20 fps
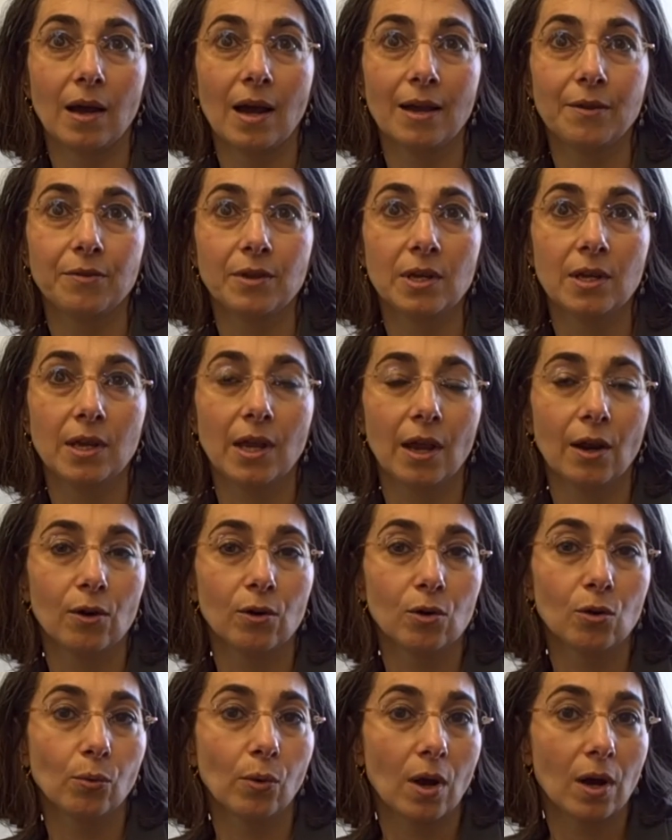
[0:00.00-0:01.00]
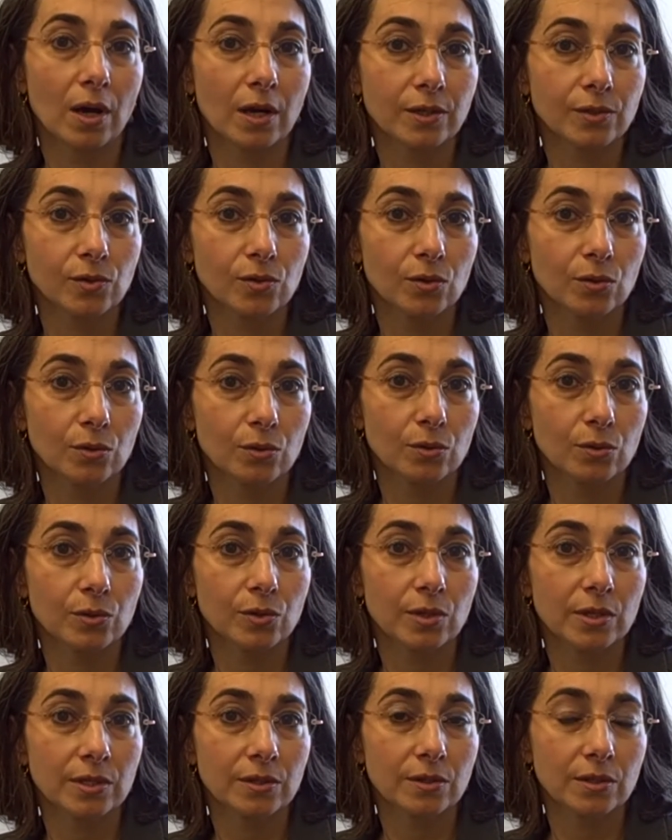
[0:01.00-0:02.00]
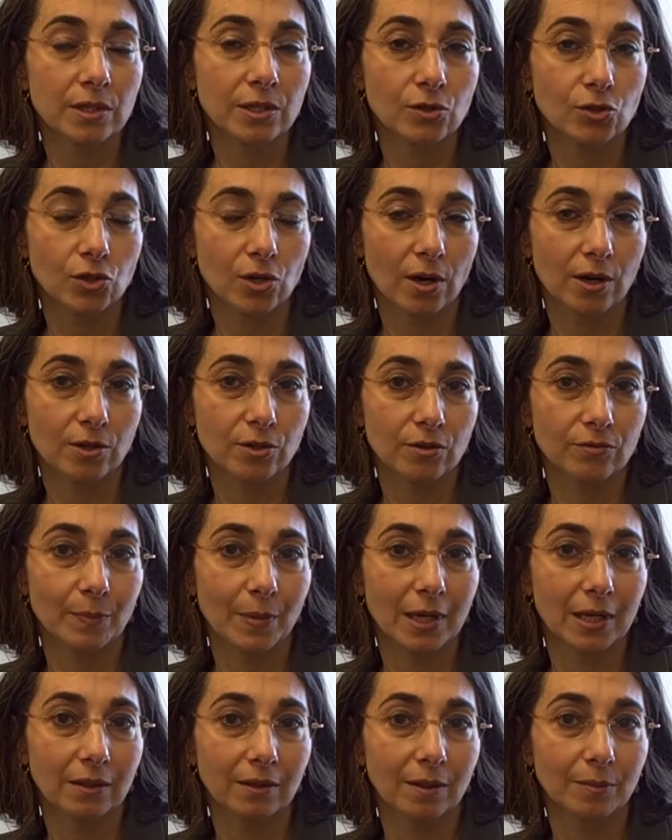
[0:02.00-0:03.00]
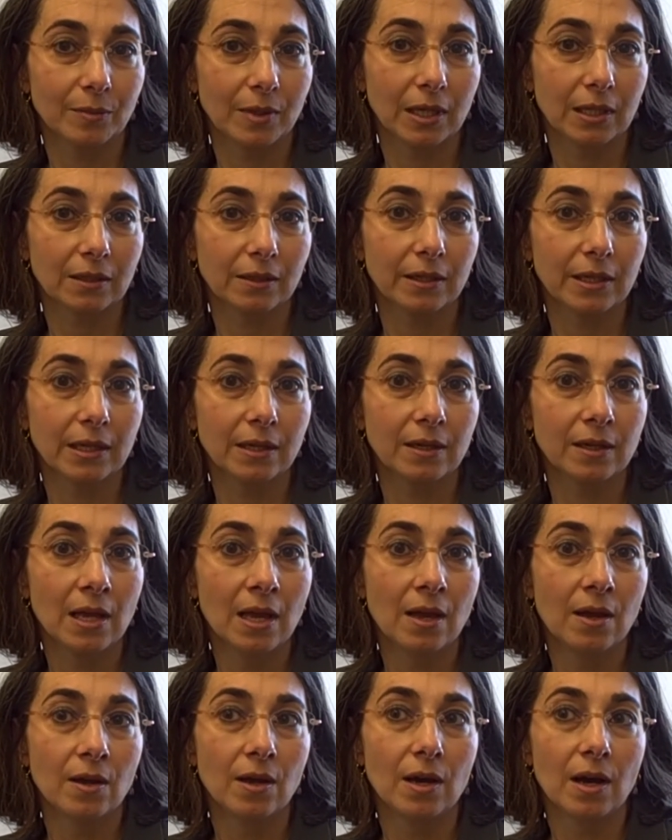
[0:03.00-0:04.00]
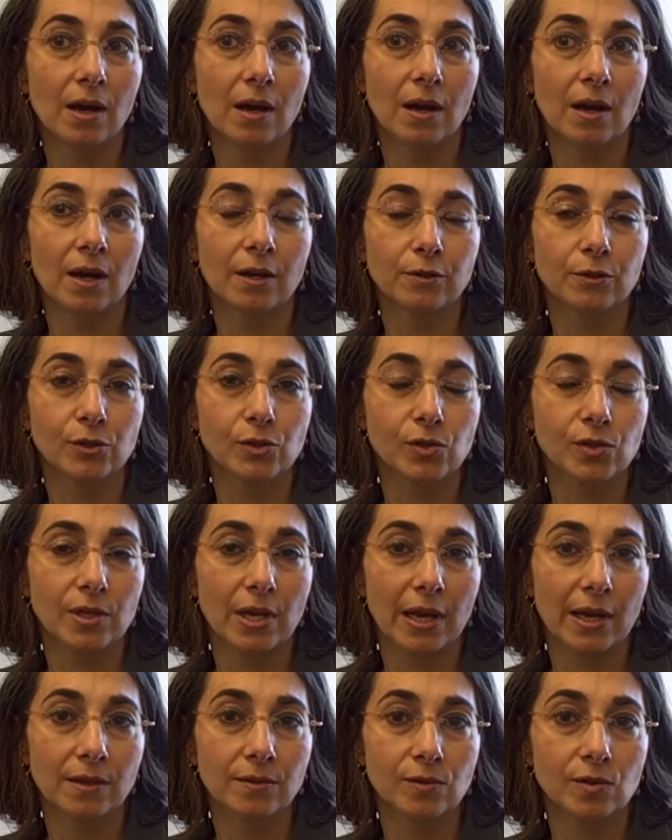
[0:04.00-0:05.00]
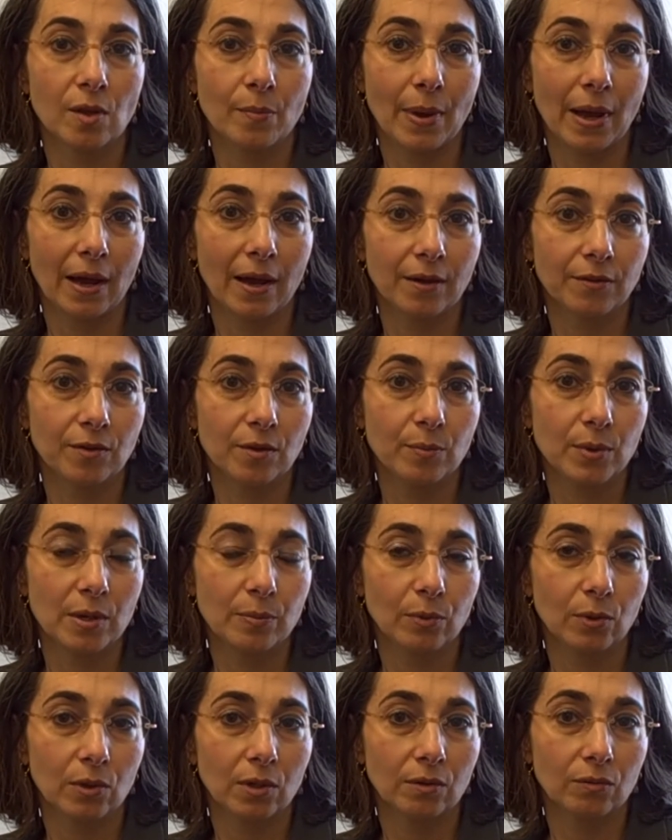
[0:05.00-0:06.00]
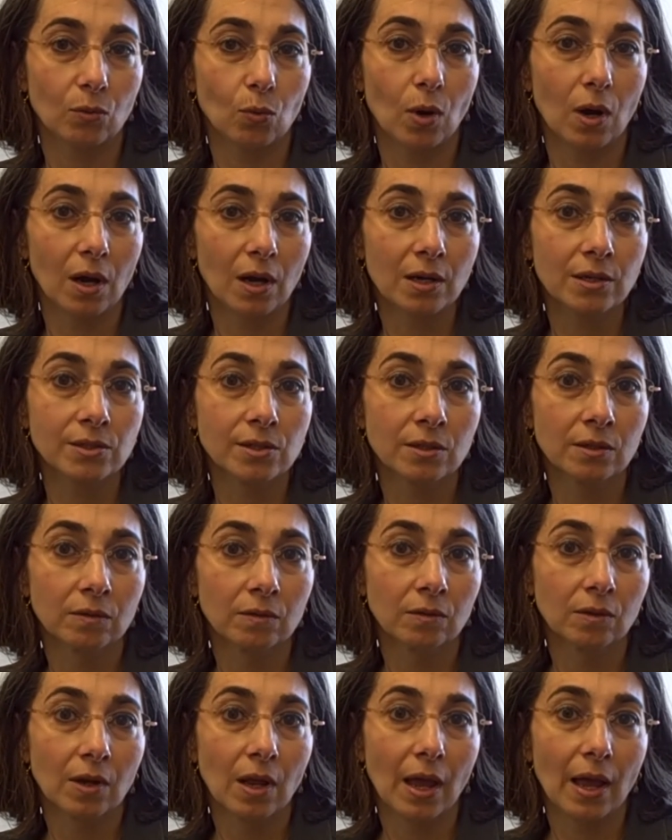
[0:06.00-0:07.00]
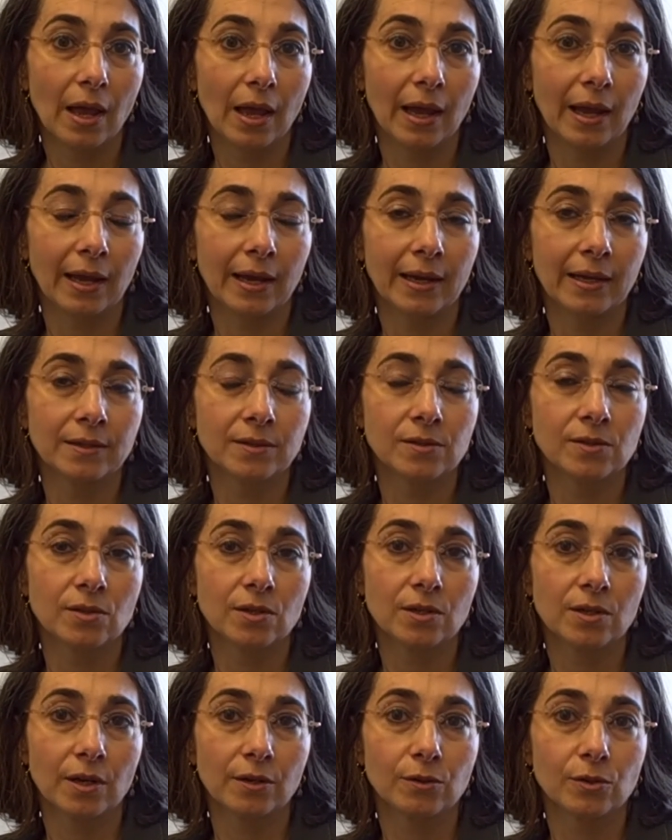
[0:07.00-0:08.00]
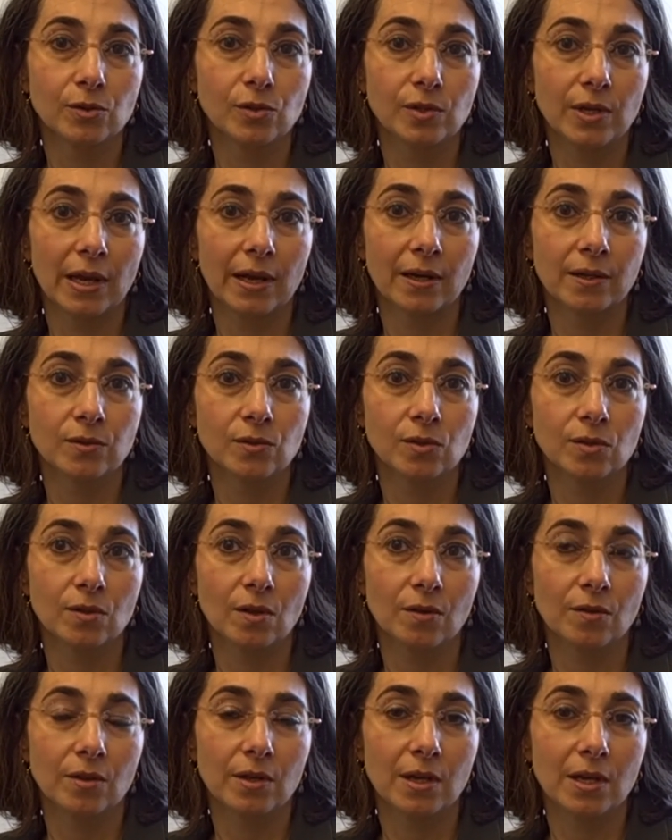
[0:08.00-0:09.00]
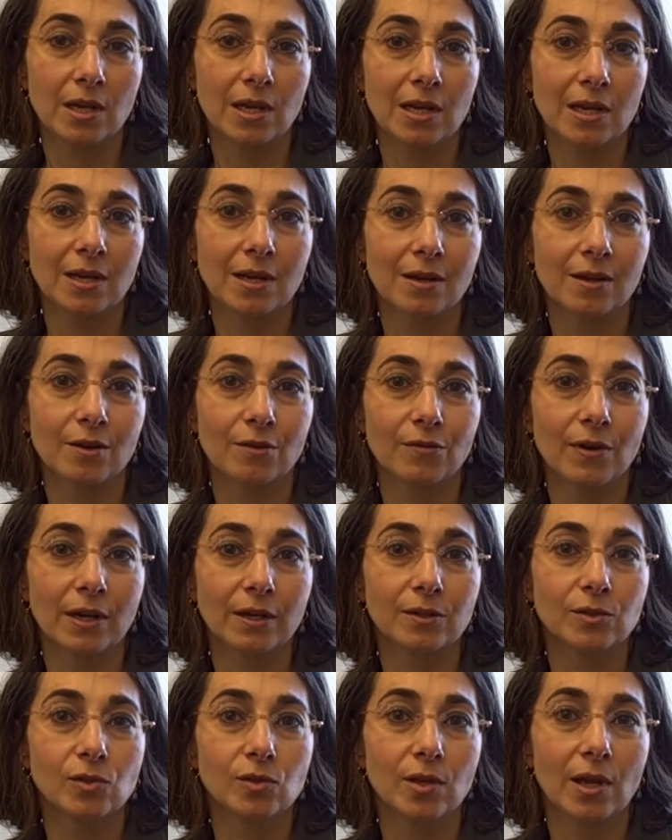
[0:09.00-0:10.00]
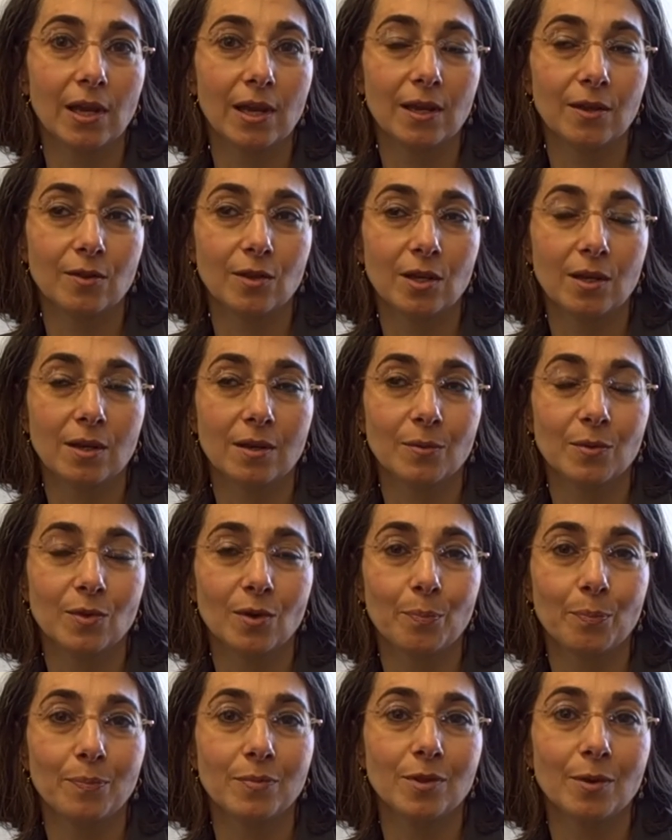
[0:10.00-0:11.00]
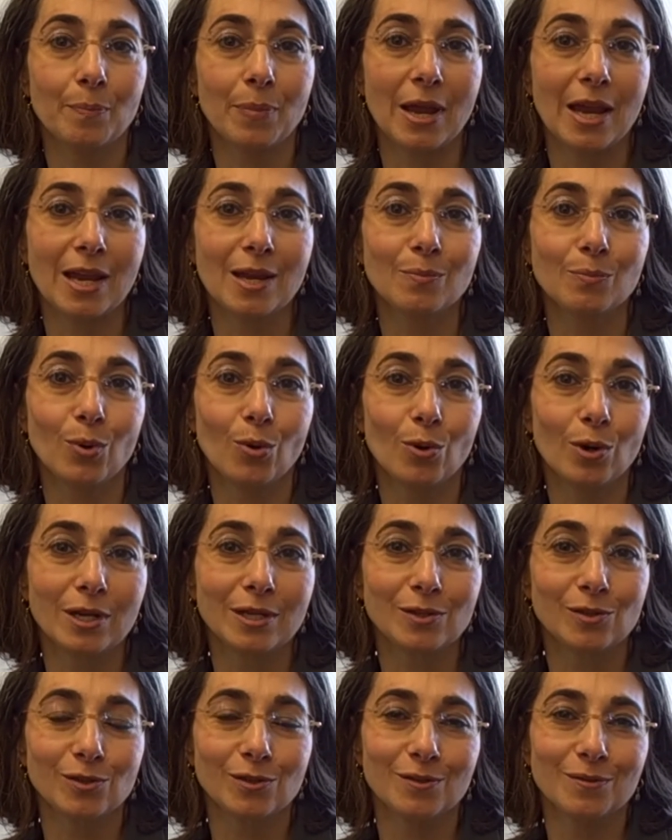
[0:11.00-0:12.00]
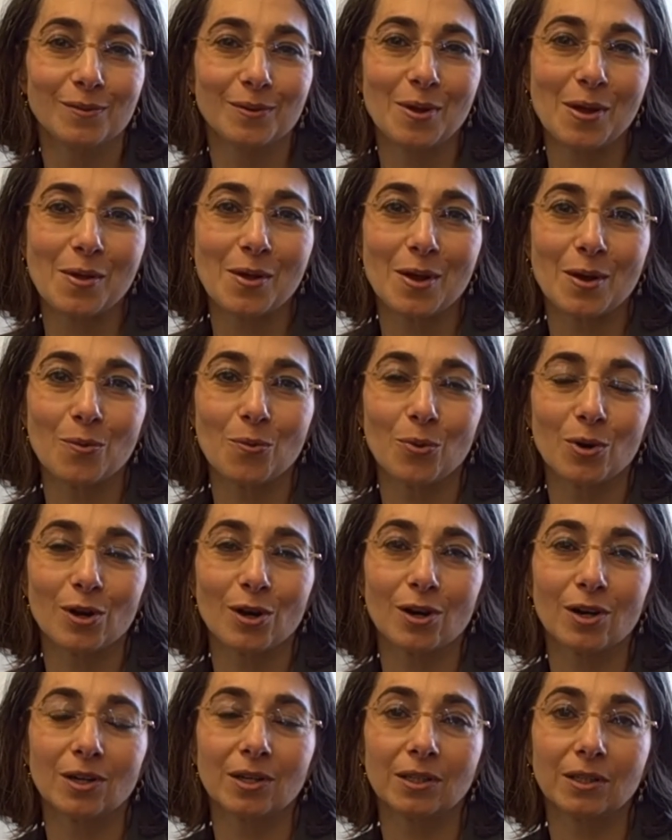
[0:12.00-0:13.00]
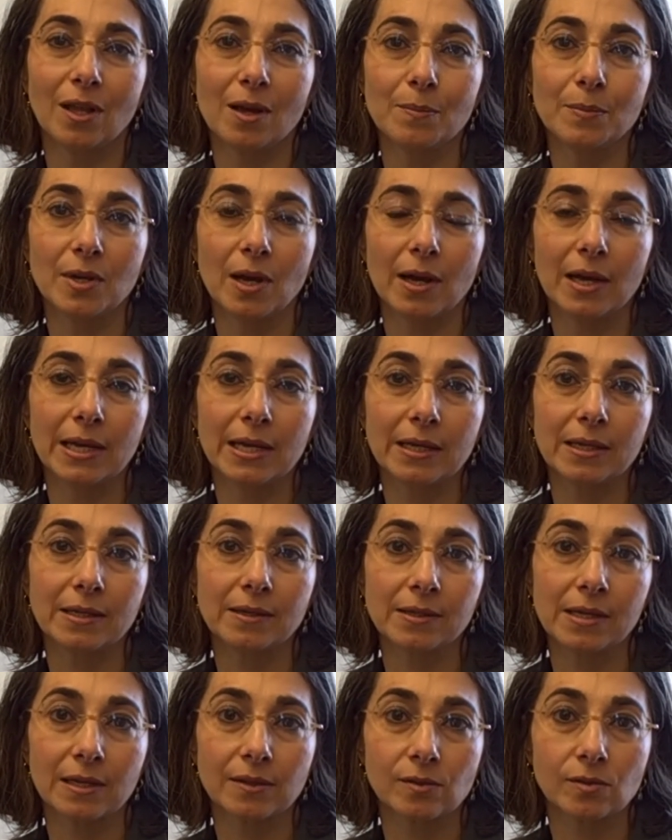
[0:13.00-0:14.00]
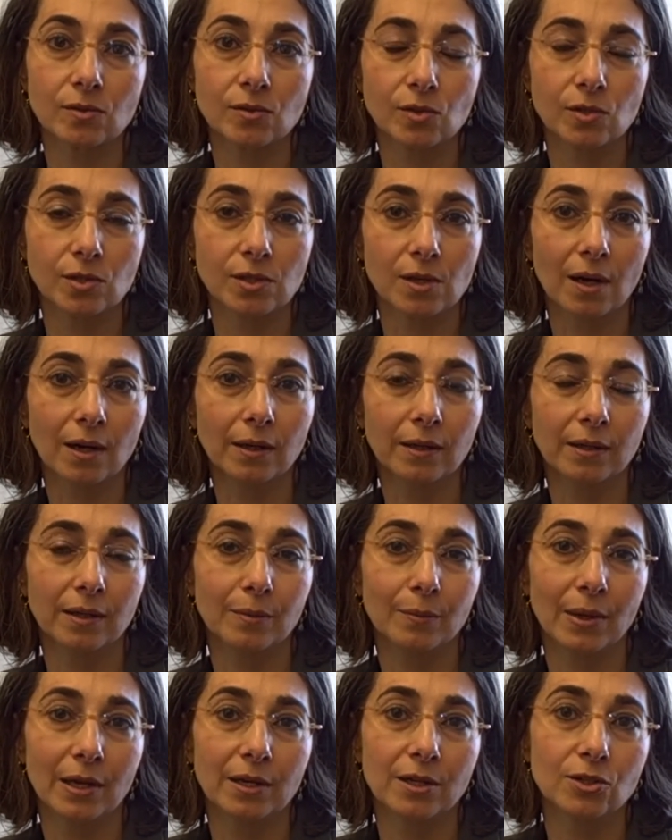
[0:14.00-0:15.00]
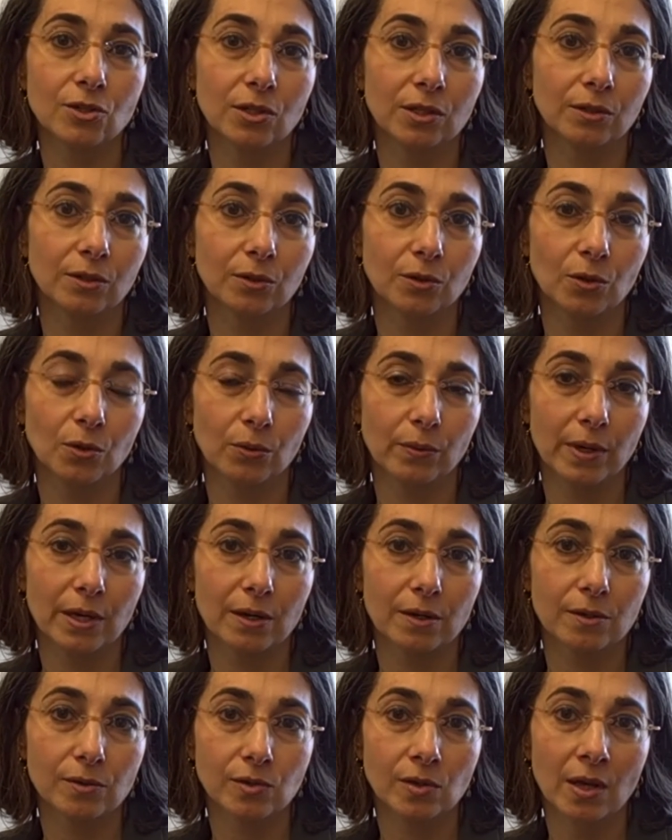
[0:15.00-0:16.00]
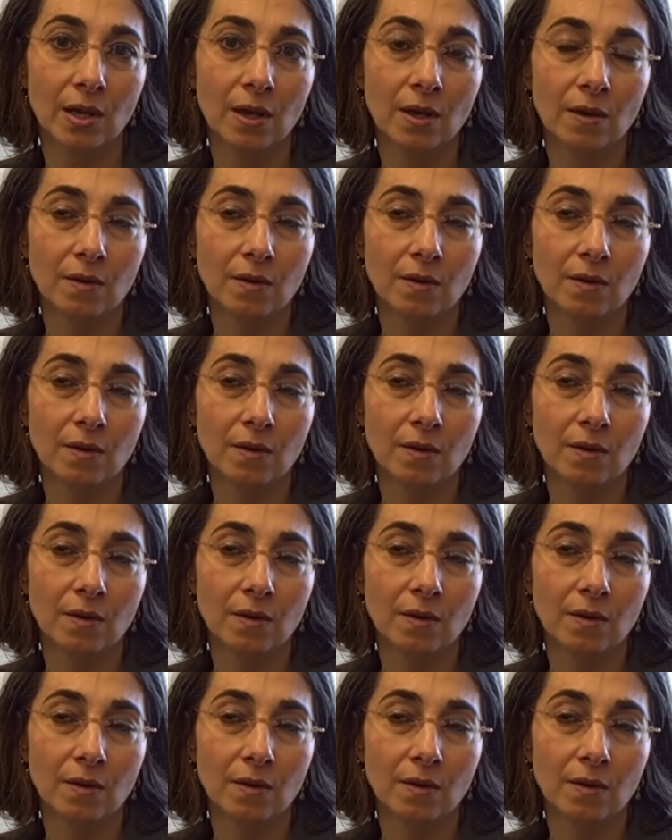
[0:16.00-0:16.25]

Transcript: I think Carol Ross, who's in, in charge of my Alumni Link, understands the path that people have walked and understands the, if I could say, the, the, the pain points uh, where alumni get stuck in managing their careers.